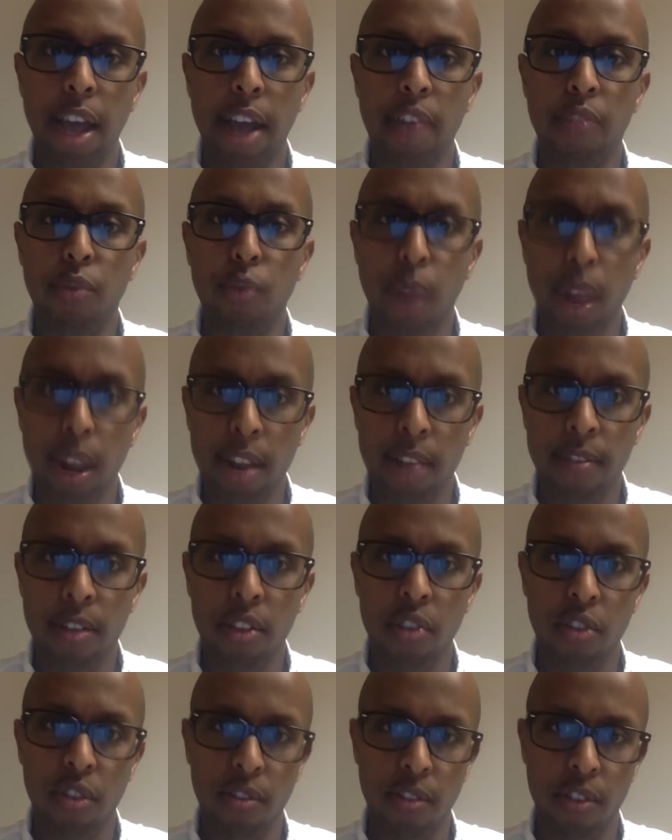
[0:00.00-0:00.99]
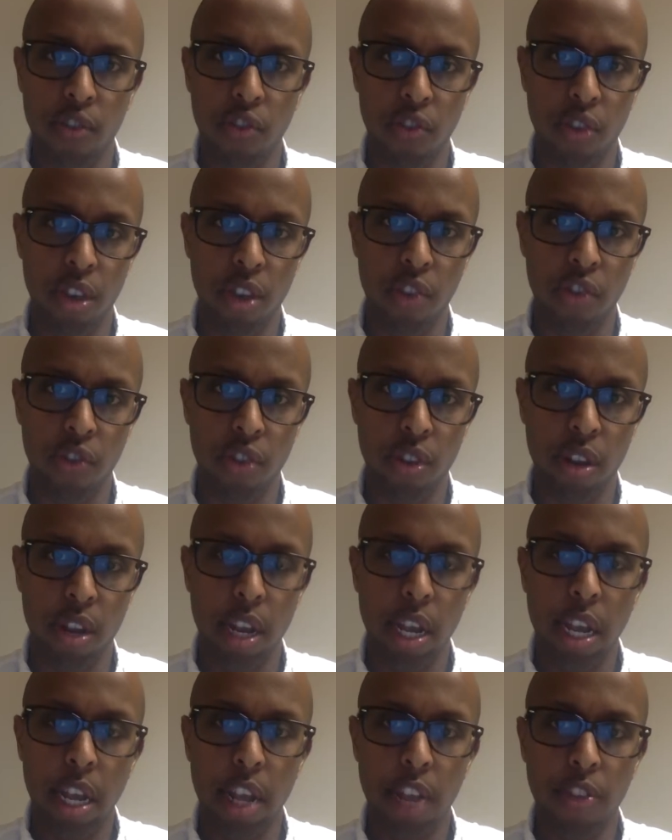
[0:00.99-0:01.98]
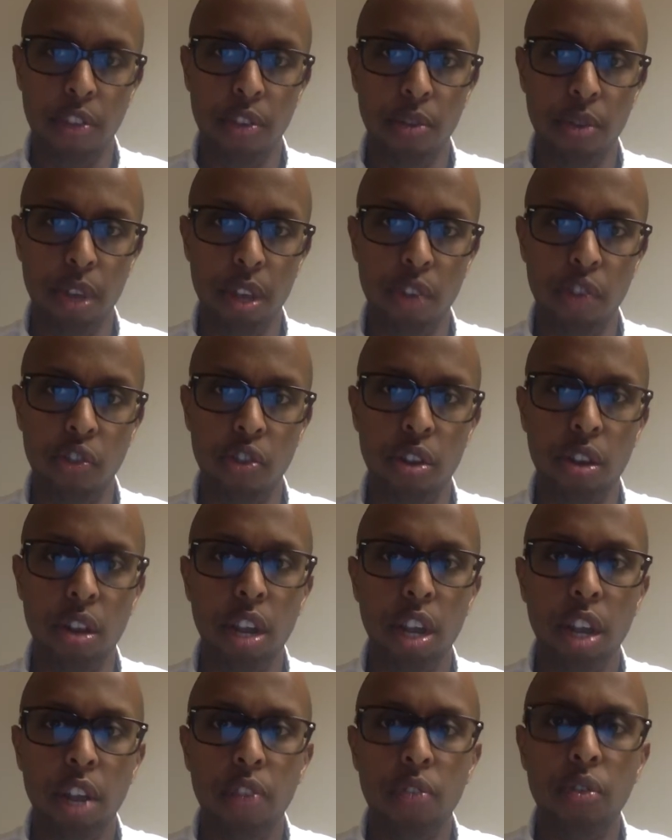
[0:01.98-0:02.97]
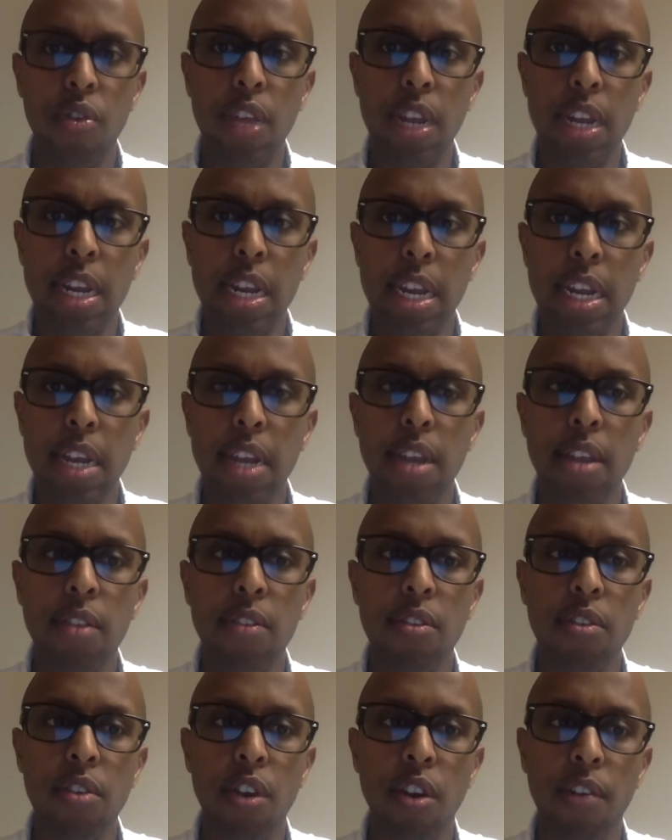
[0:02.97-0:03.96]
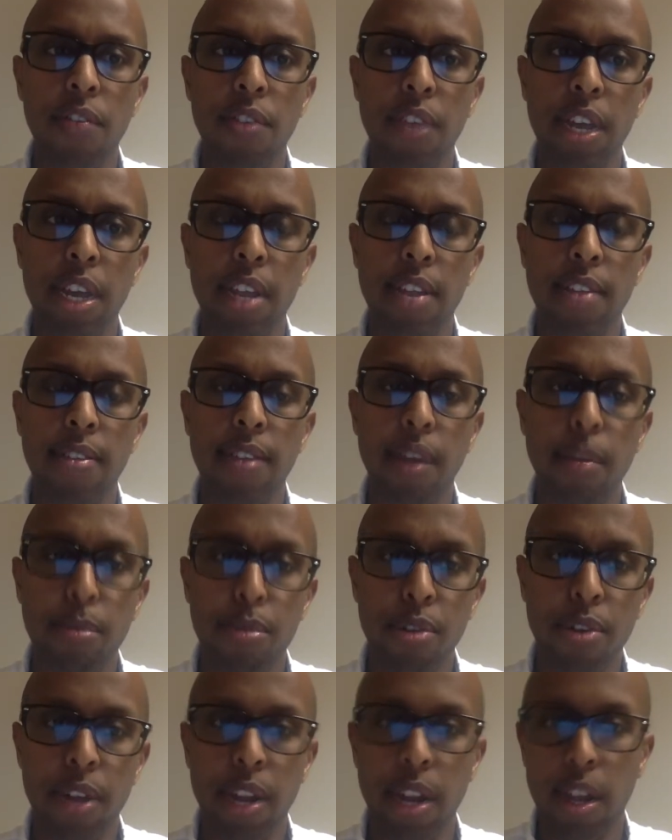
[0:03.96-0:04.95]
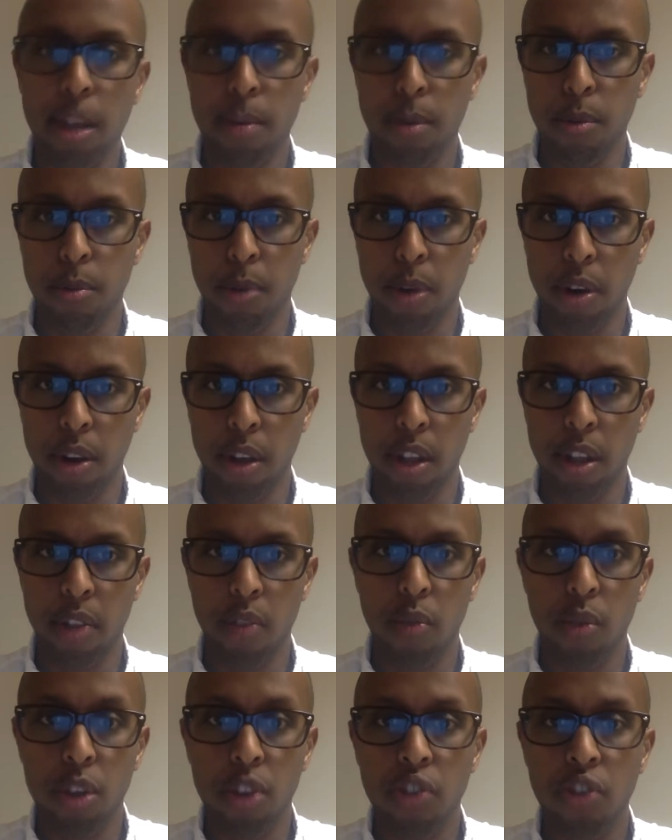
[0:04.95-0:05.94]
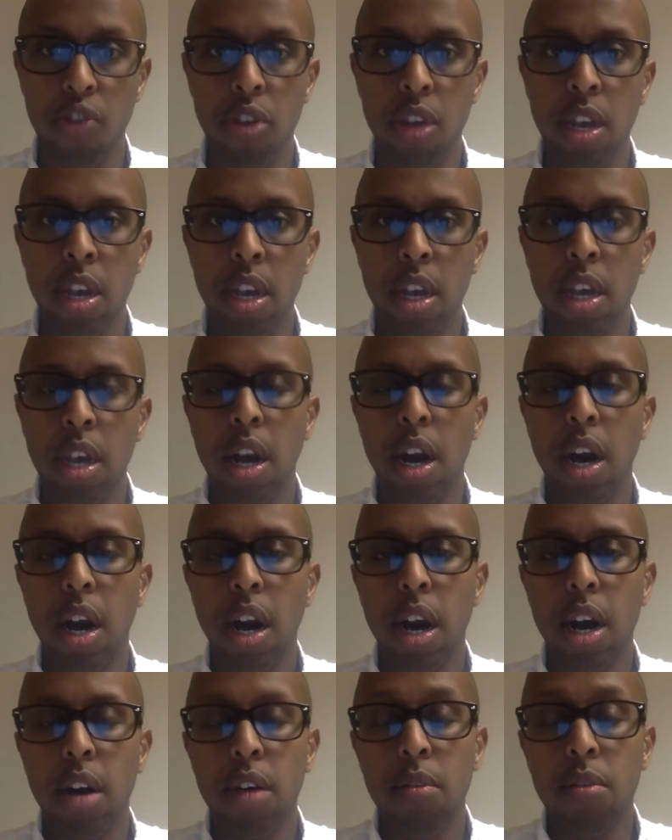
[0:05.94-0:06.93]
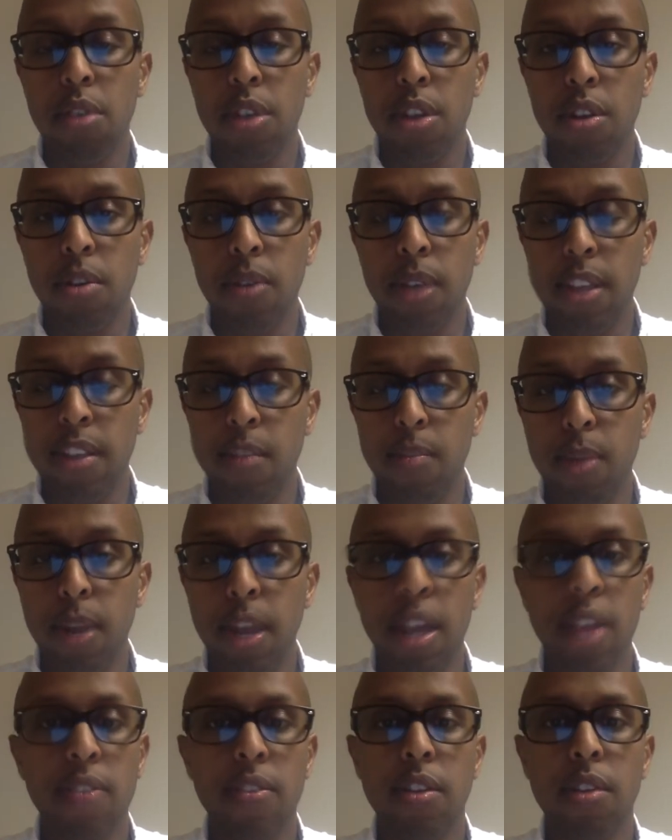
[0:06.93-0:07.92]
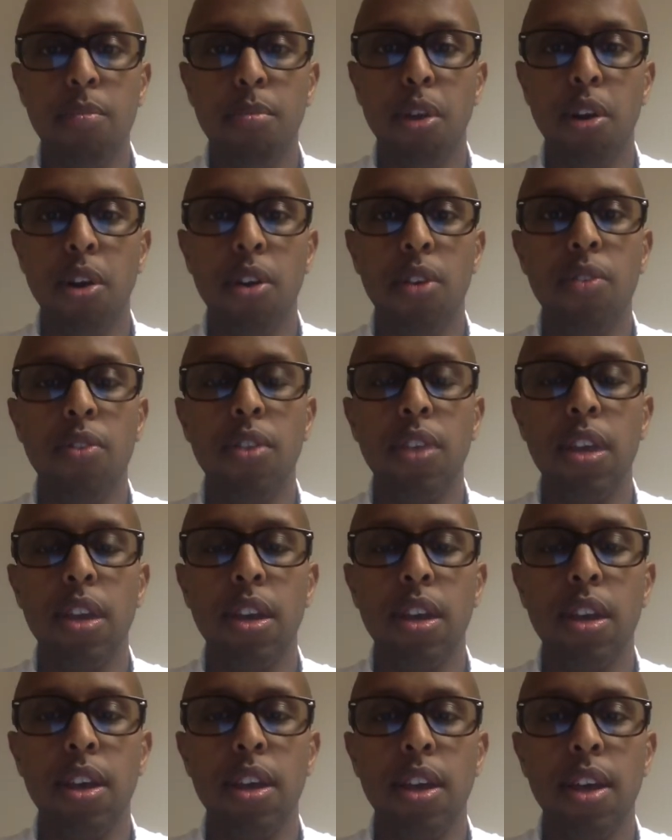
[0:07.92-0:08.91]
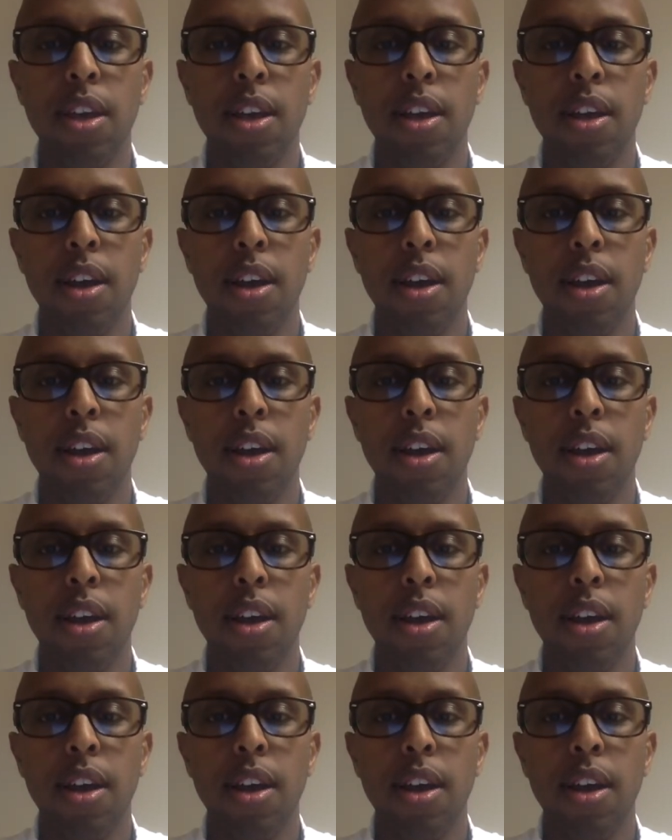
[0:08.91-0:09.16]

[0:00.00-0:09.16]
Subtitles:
and relevance of education in the region to the needs of the contemporary labor market, which explains in part the